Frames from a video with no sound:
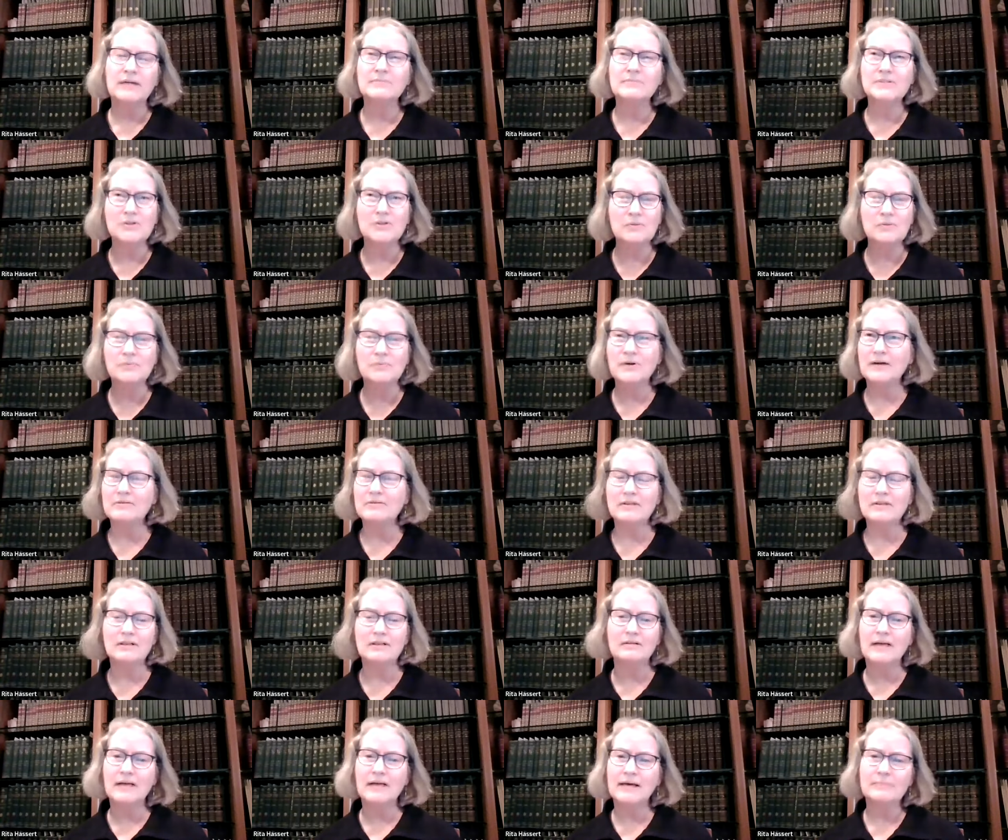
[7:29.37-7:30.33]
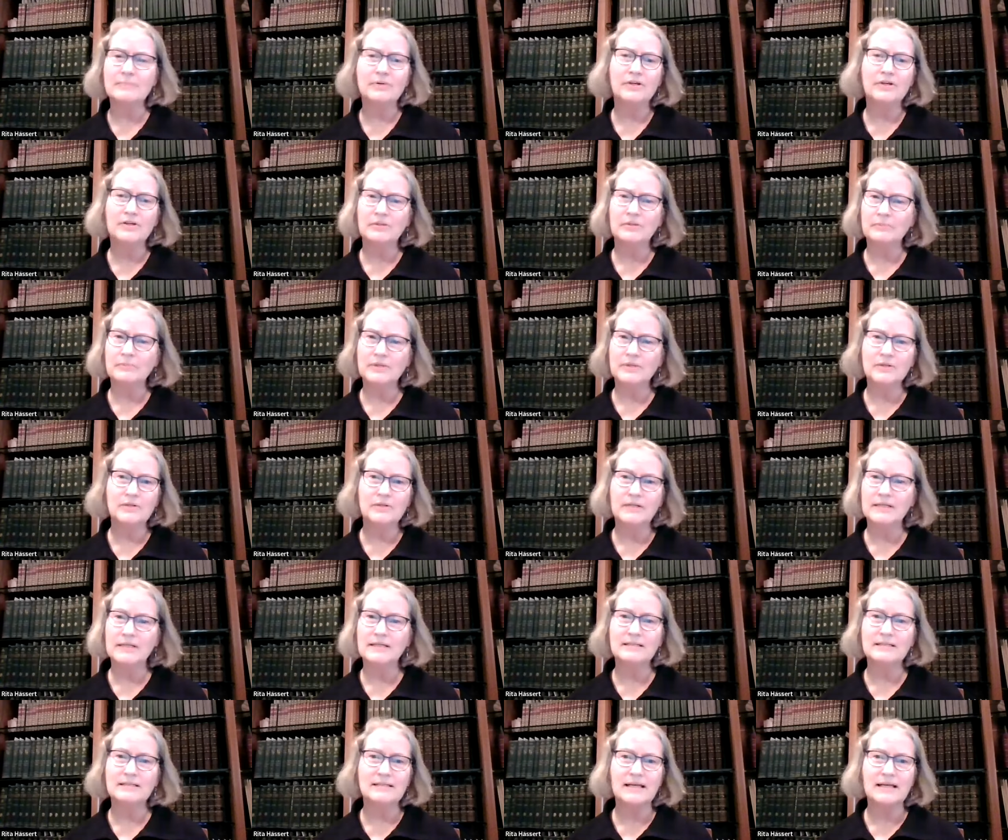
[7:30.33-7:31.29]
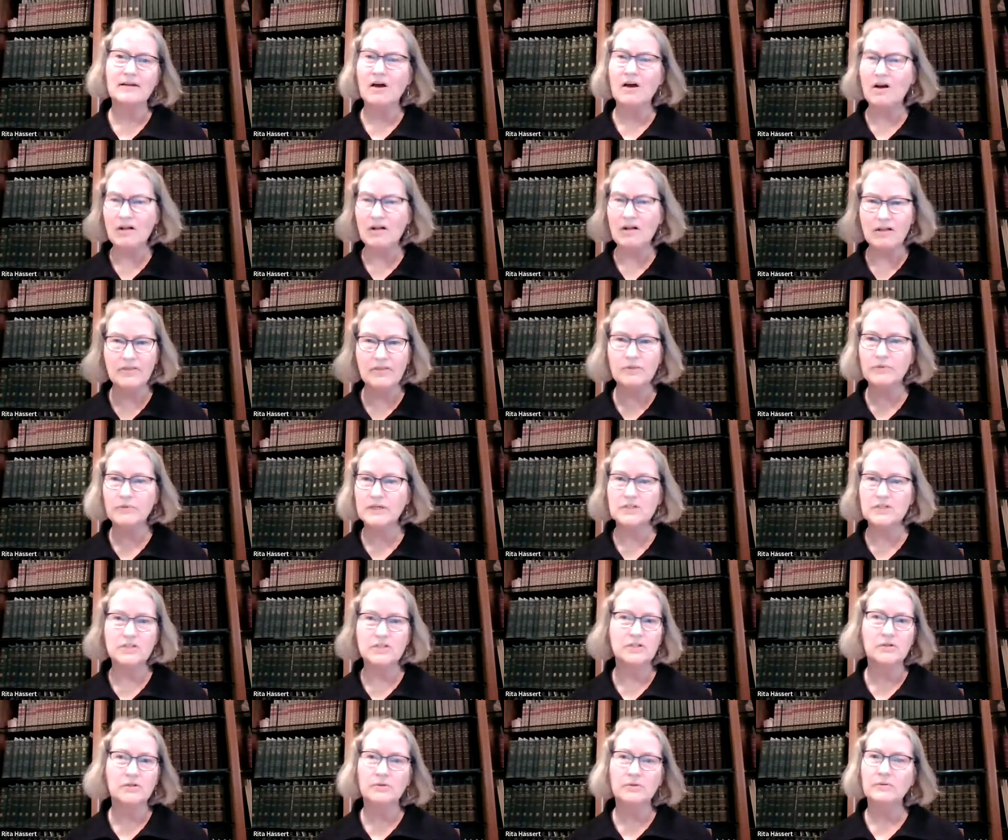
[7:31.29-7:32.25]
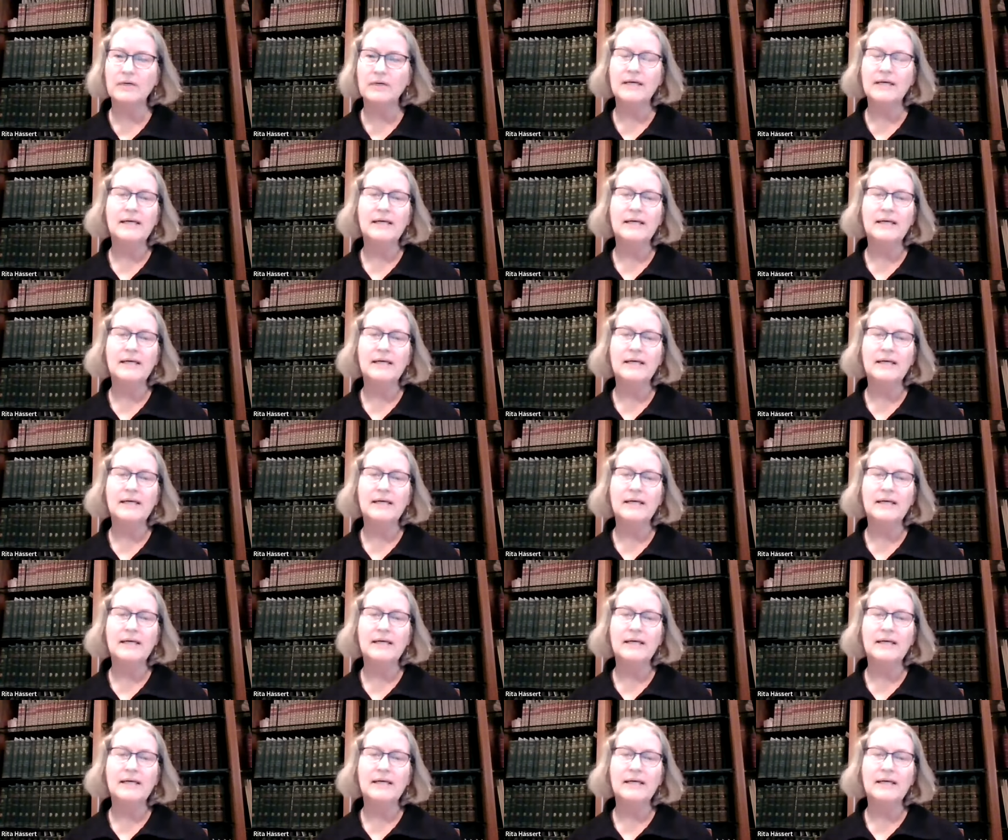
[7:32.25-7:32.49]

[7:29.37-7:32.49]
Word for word: I'm so proud of the library communities and all that we do